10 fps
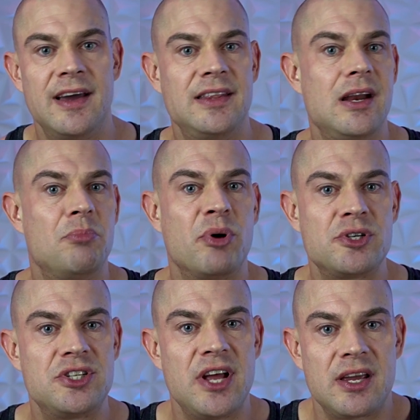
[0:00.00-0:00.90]
and then a
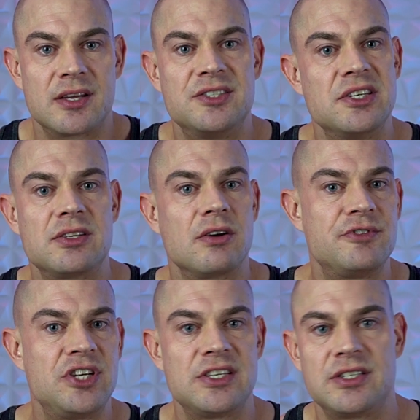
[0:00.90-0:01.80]
push day consisting
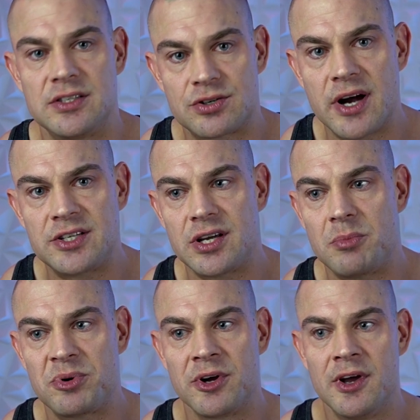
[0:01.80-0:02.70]
of chest and tricep